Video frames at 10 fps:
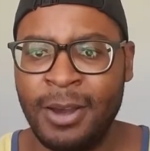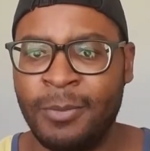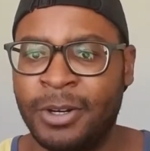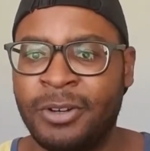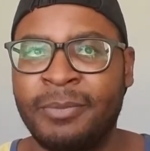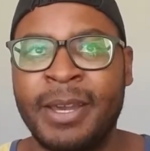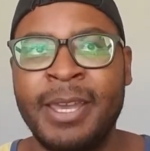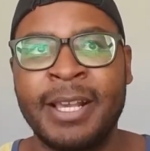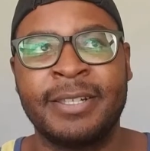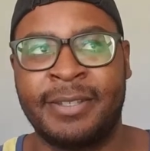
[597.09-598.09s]
I wonder if my
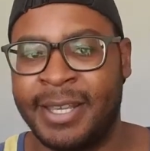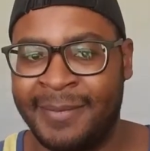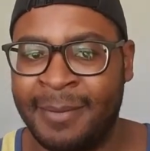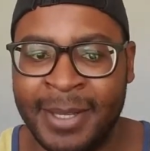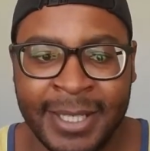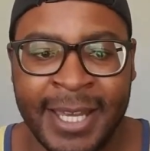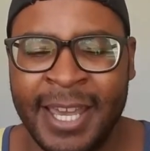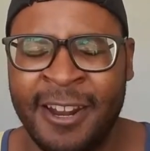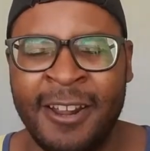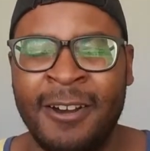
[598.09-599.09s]
ex is thinking about me today.
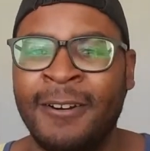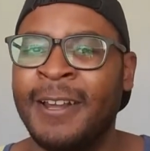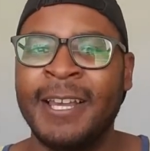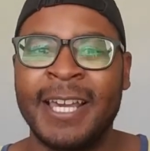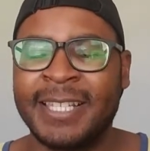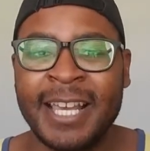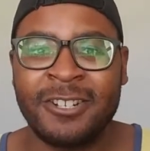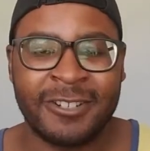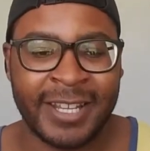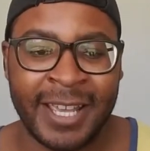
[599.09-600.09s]
You know, it's
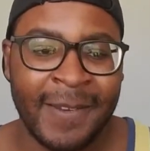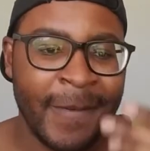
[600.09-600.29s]
interesting.